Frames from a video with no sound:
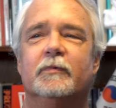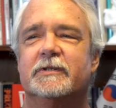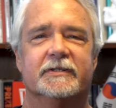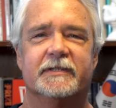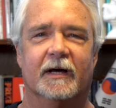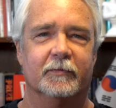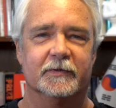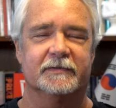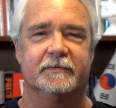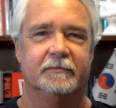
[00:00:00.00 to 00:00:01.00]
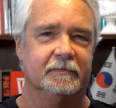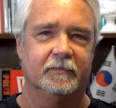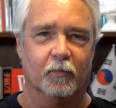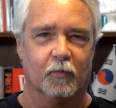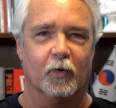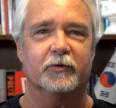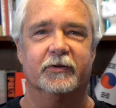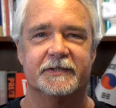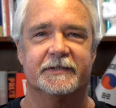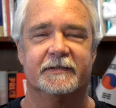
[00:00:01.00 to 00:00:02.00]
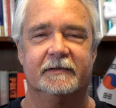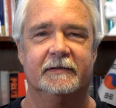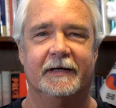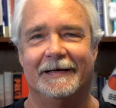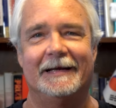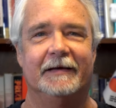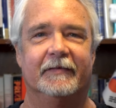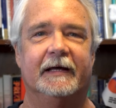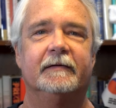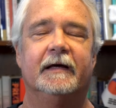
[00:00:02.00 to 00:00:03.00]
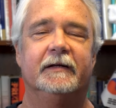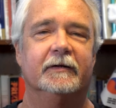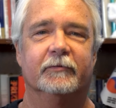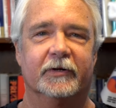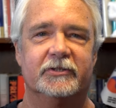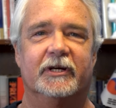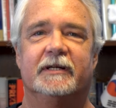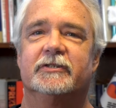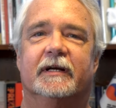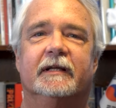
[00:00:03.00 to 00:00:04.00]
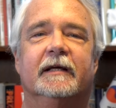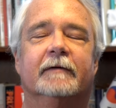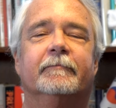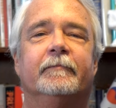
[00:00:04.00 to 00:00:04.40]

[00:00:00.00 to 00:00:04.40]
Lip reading: which itself was worthless in any event and didn't really change anything.